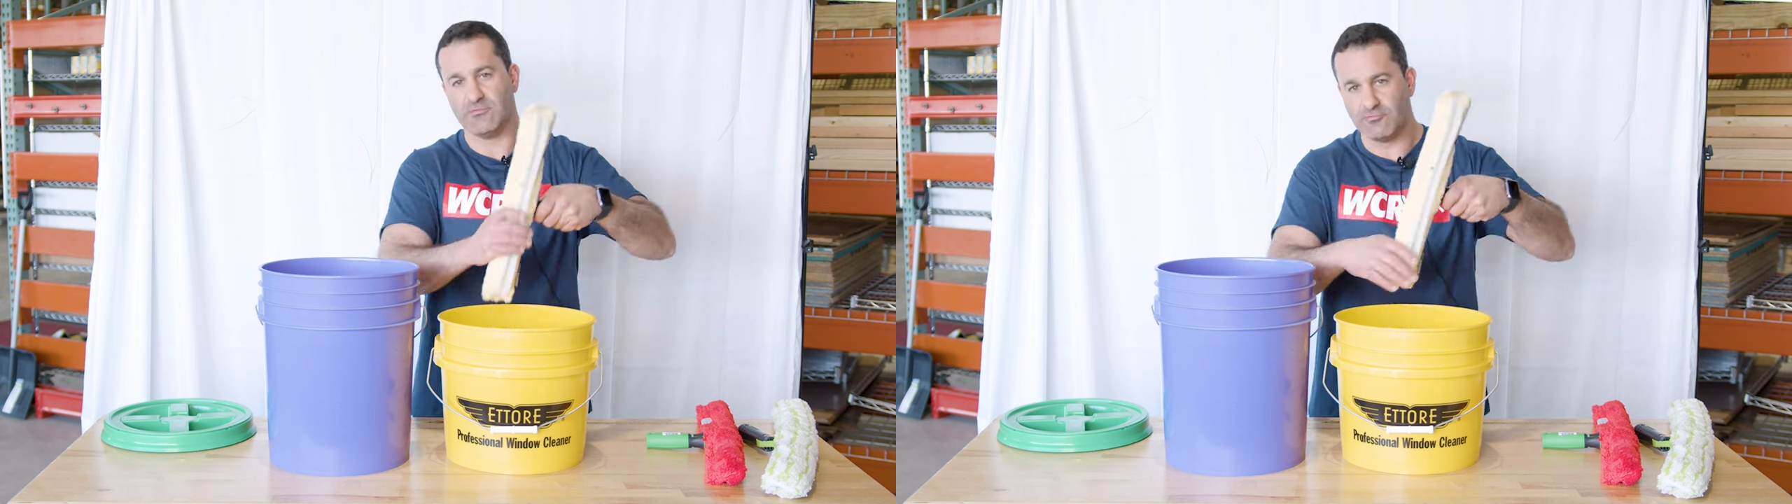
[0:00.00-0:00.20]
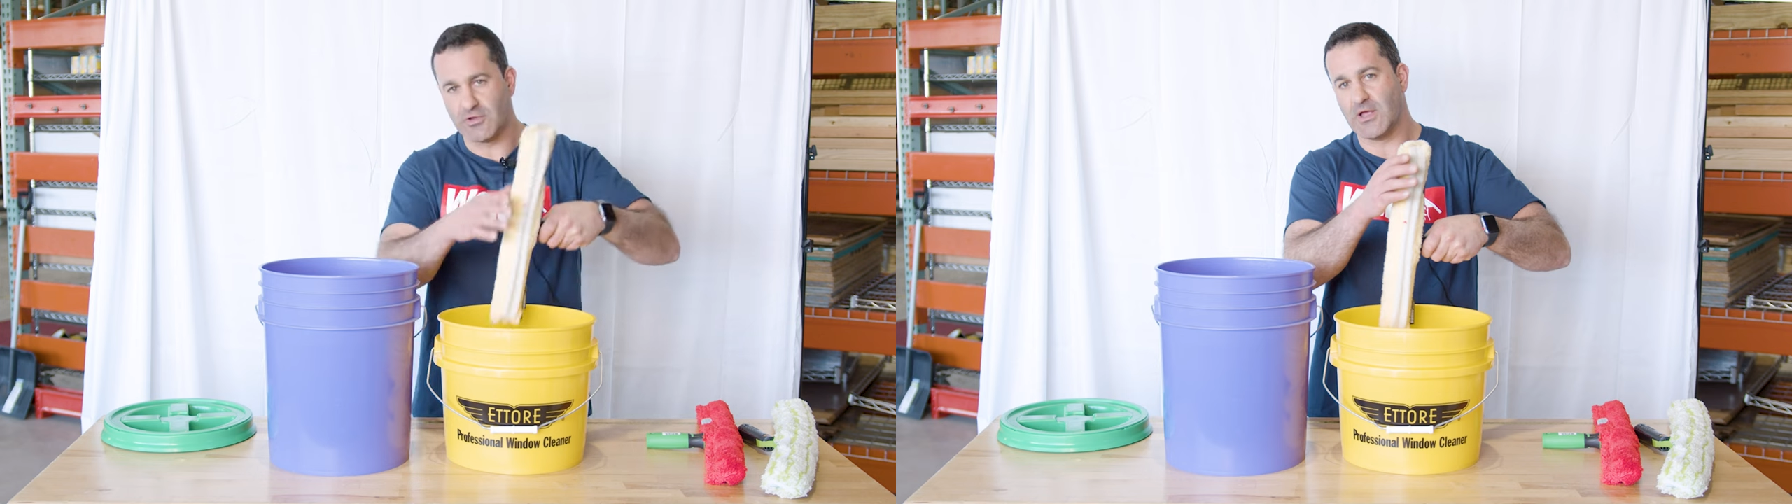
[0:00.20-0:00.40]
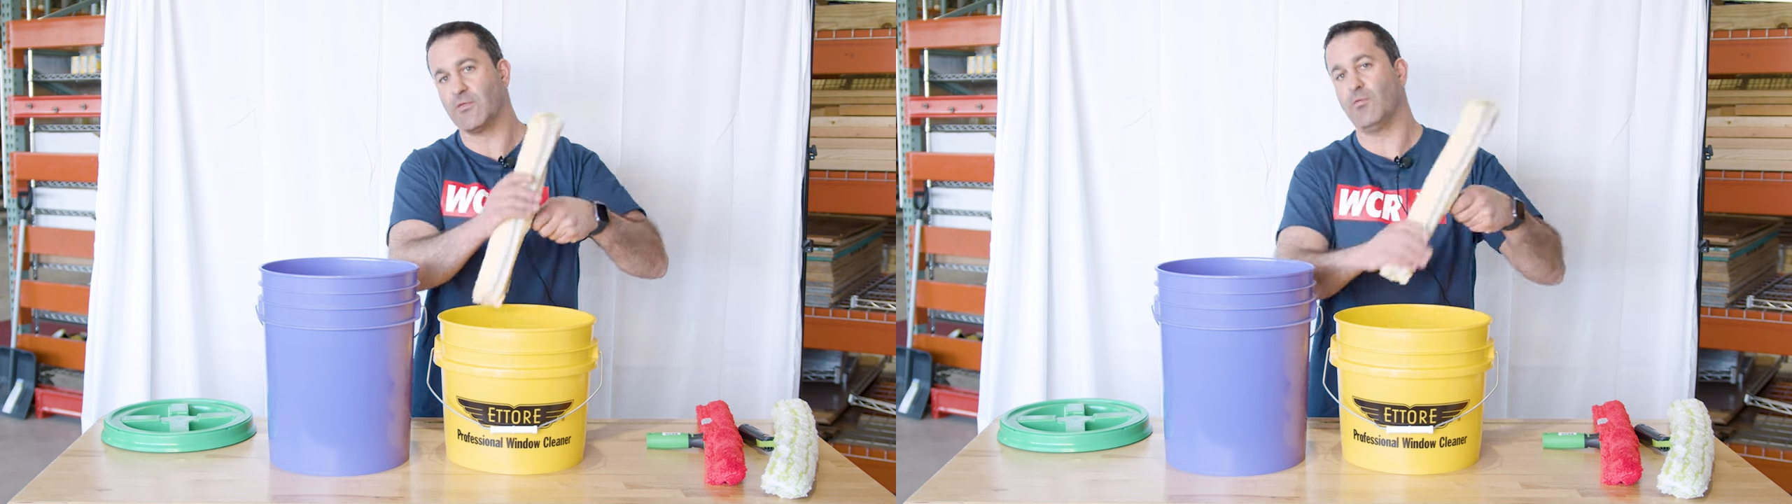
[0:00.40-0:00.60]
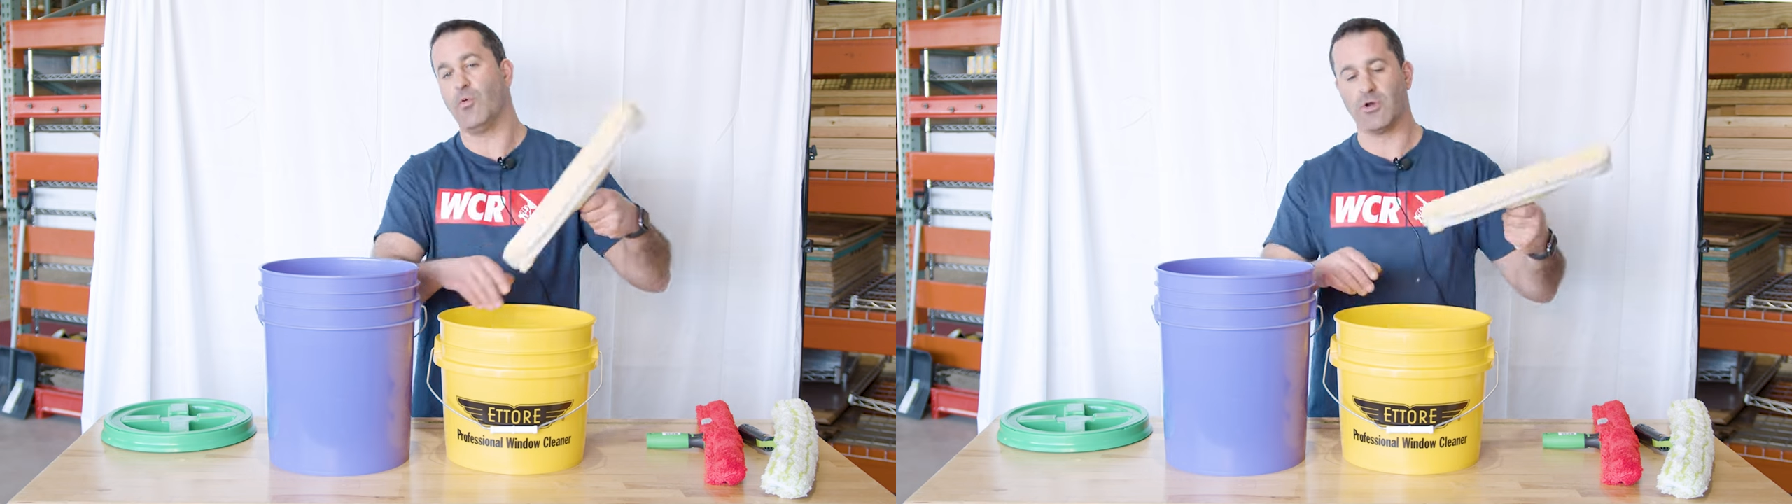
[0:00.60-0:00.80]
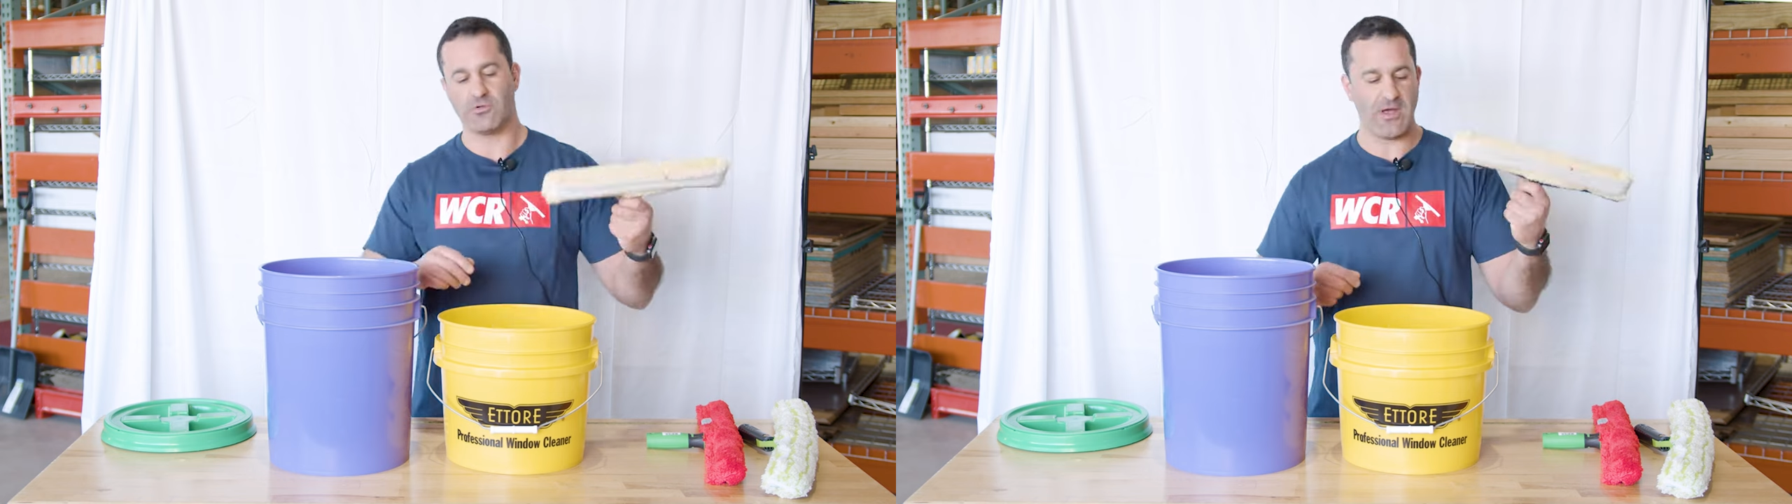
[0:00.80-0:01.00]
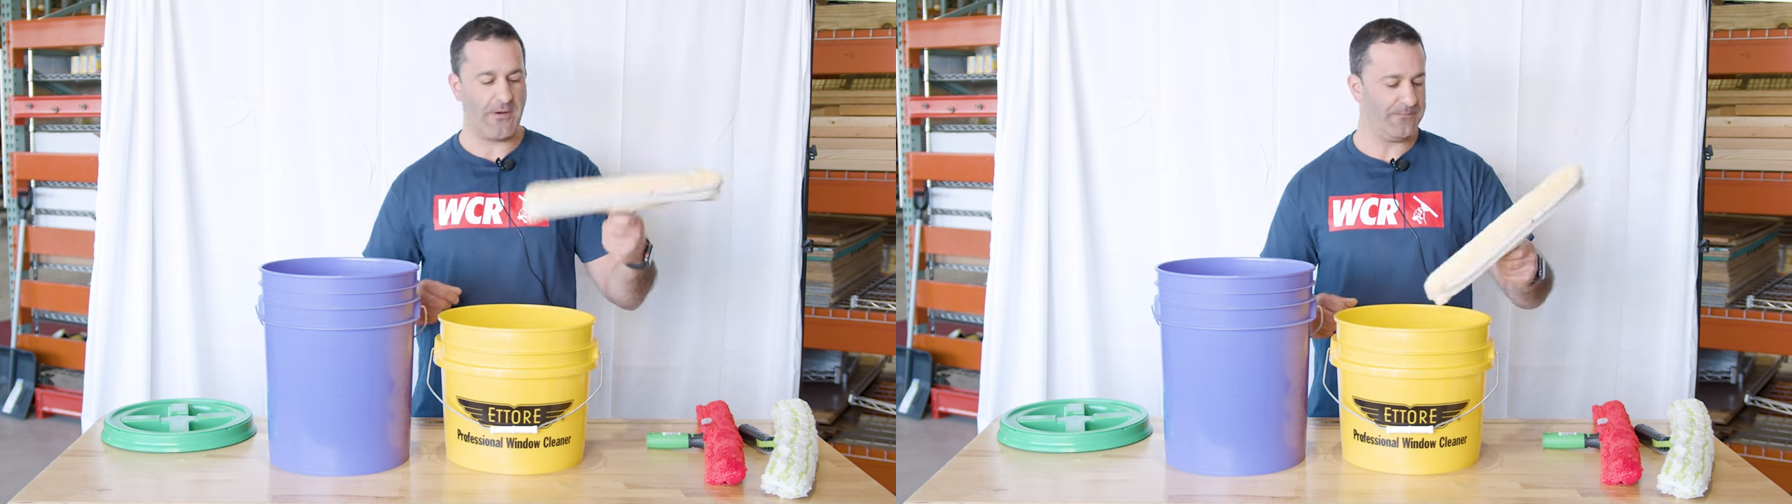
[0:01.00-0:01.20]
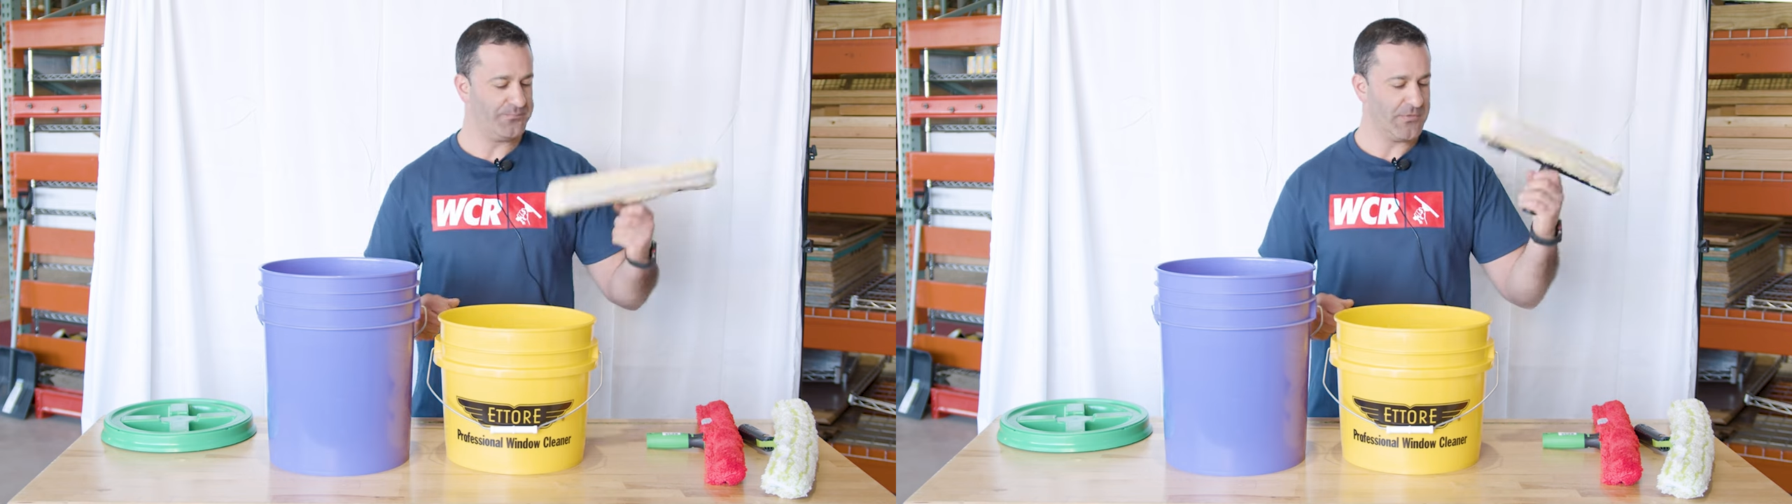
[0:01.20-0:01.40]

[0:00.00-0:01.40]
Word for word: and wringing the water out.